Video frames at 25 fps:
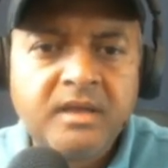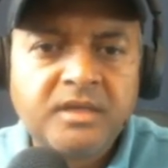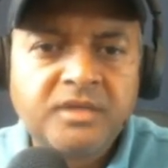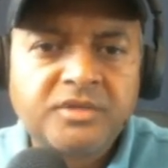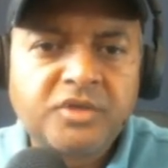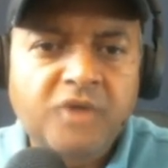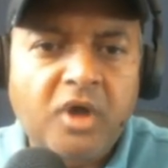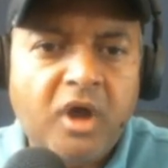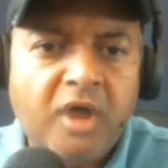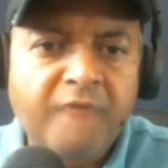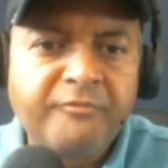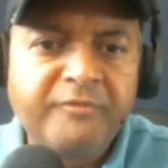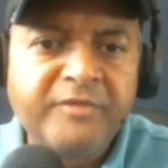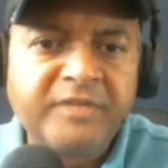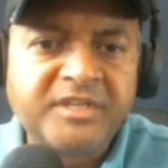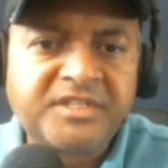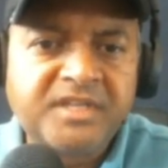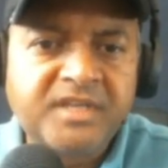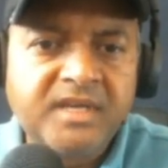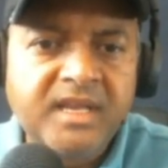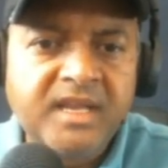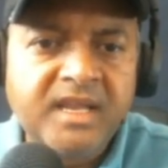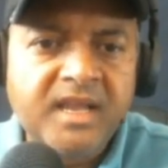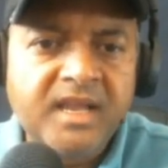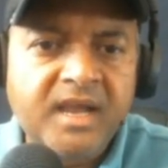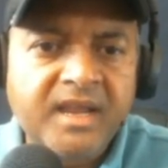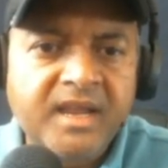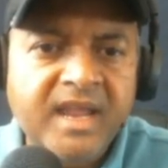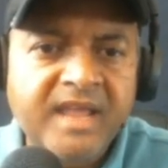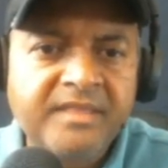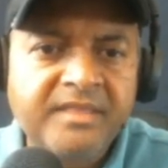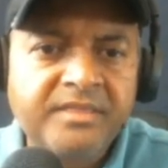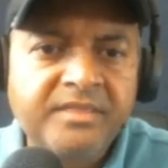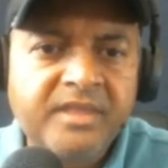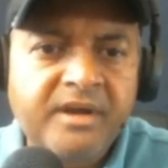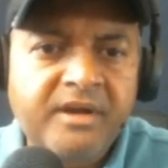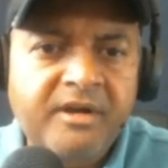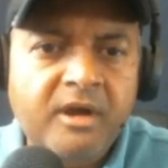So obviously,
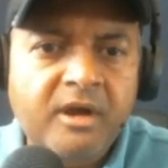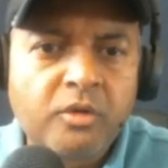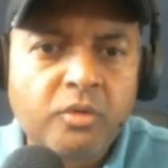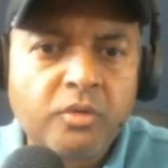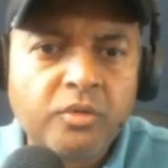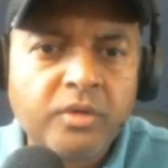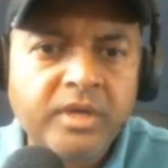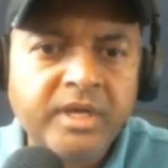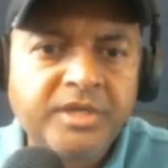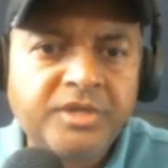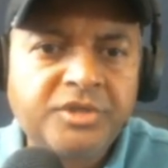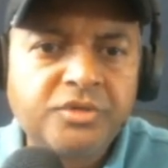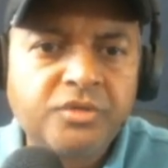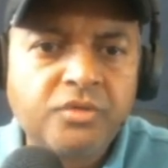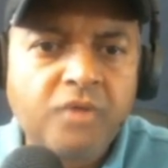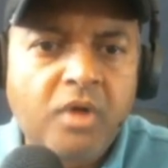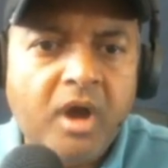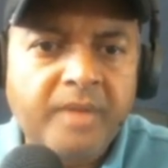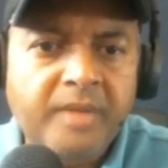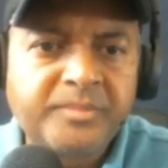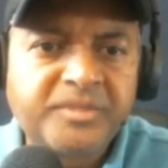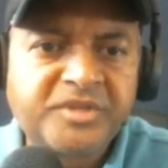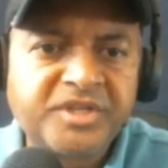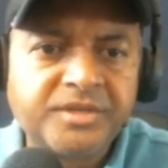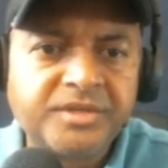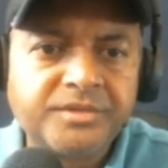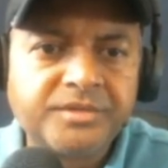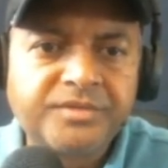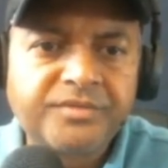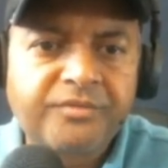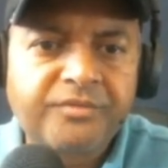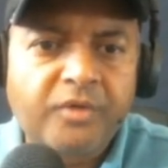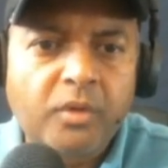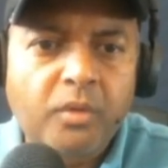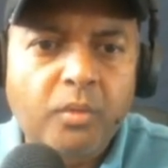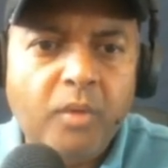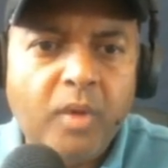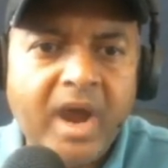again, there are only two options
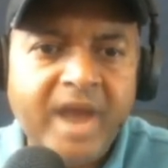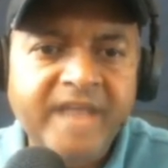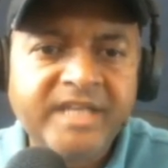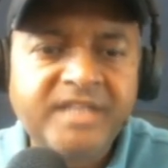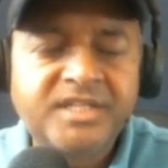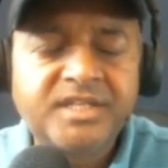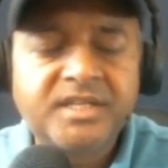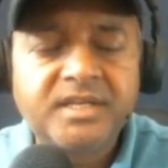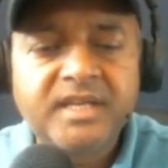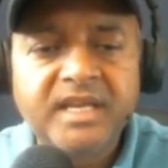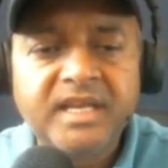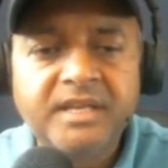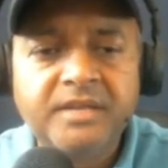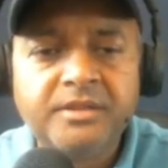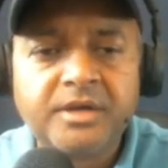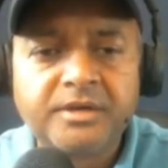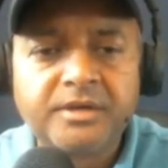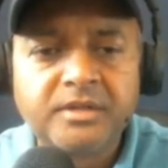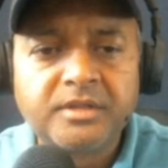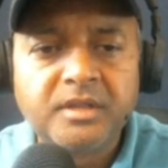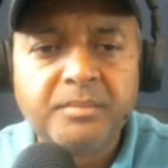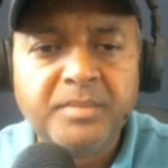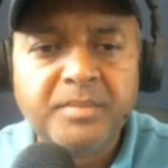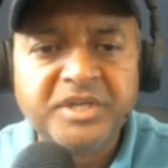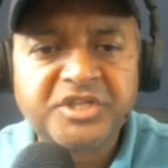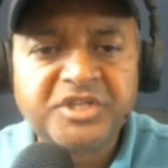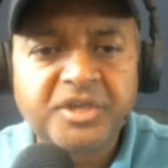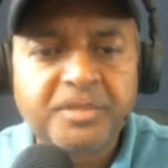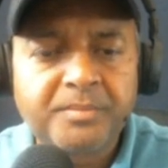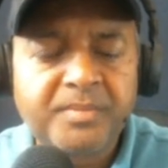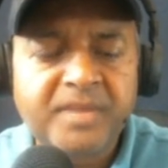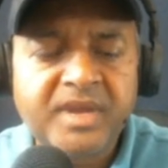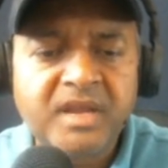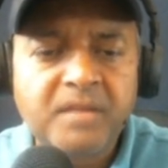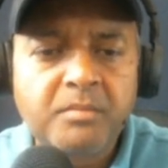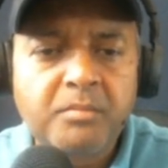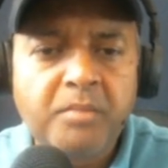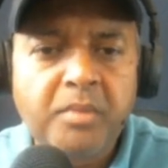for white. Either the
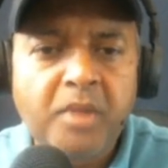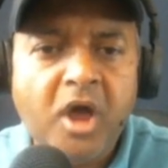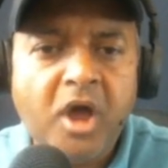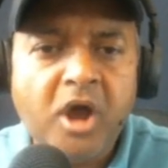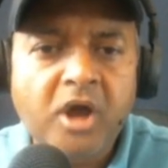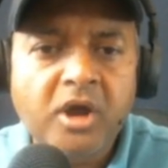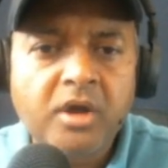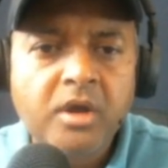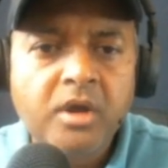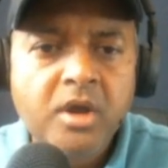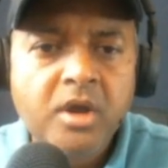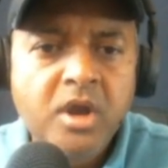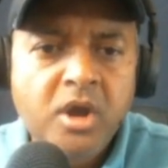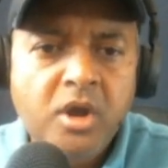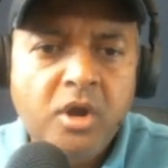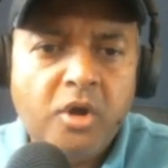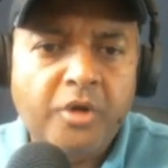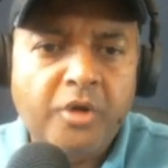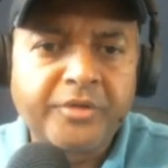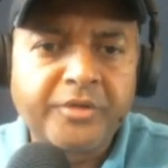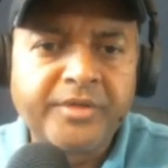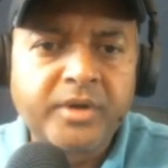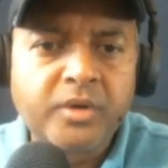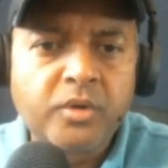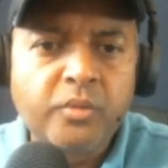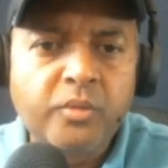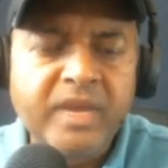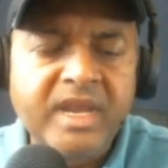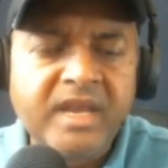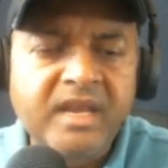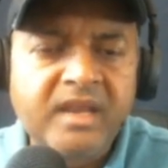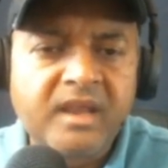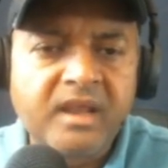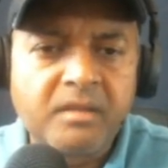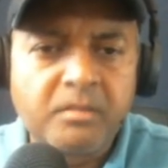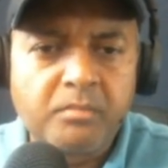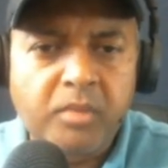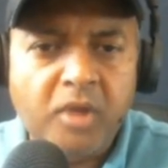bishop can block or the queen
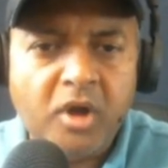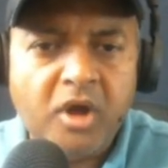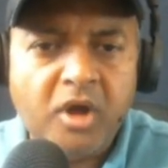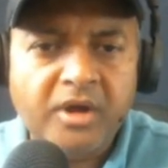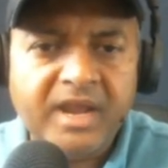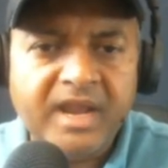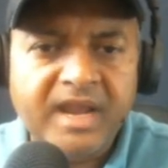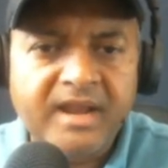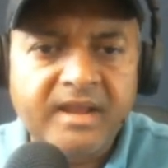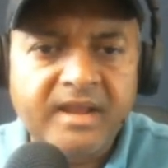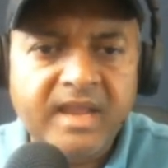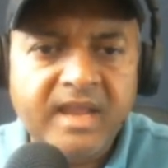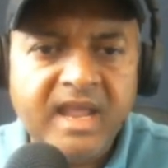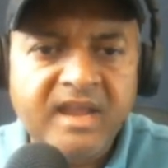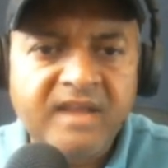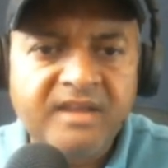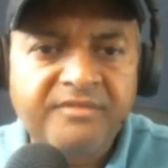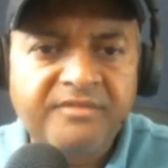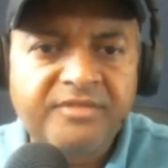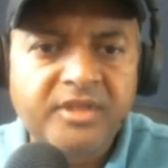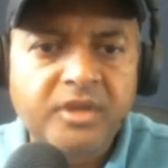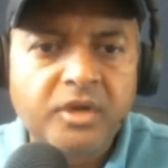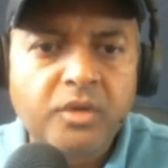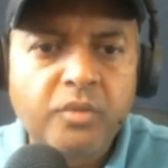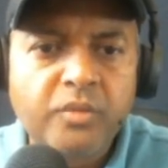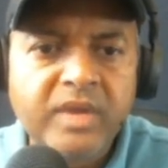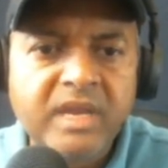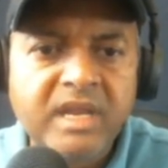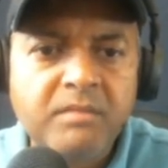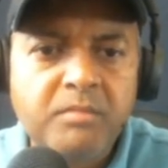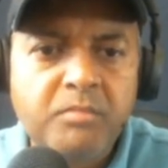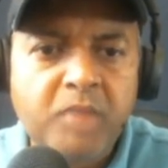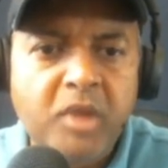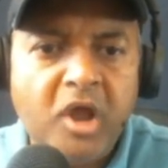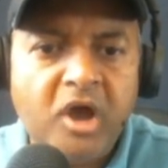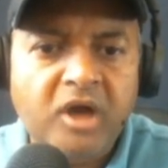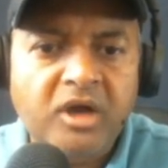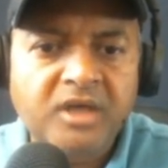can block. And again, if the
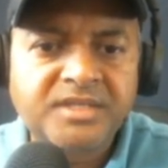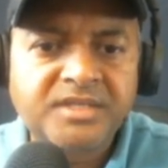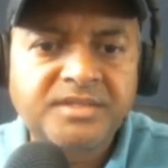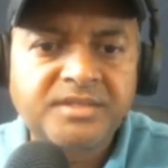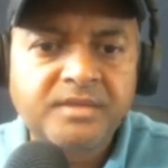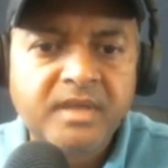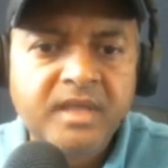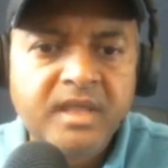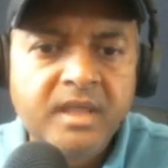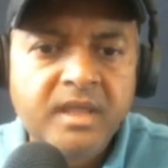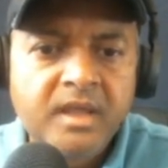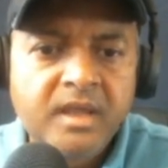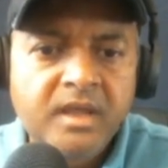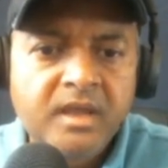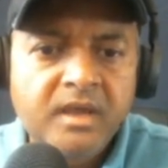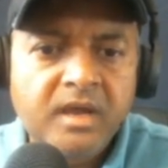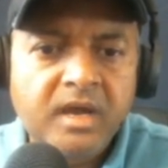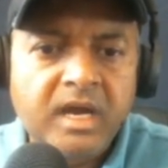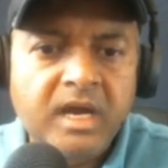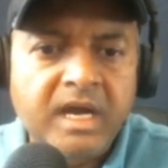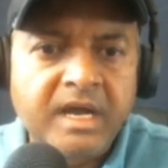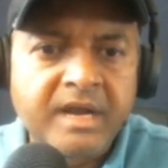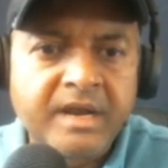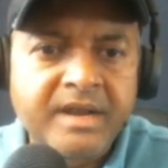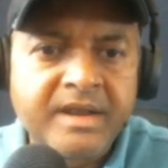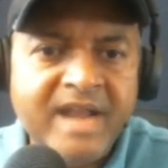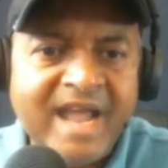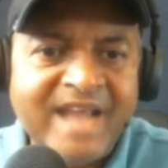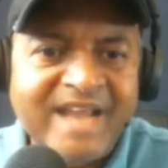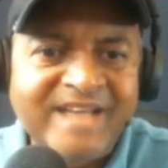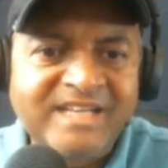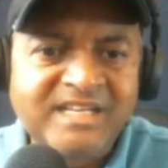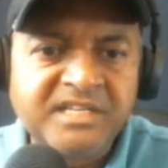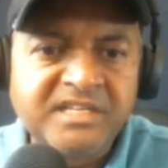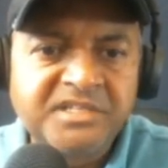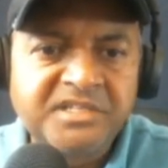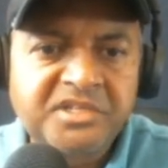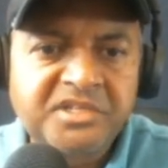queen blocks, knight is